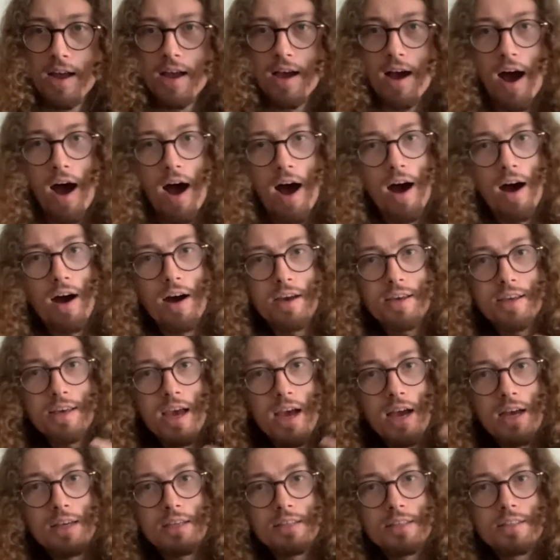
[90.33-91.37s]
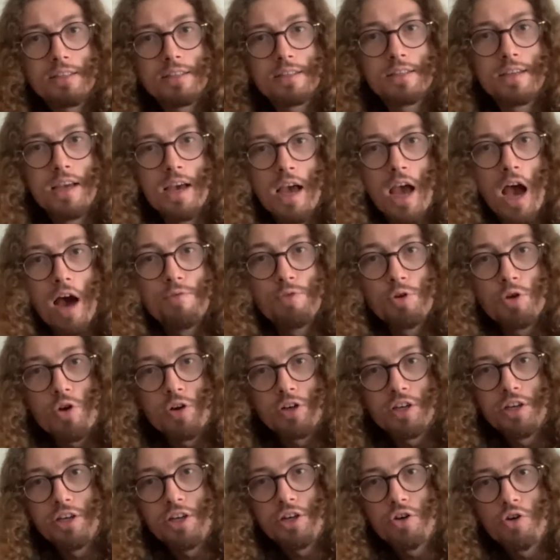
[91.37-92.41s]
Ah, yes. Have you got any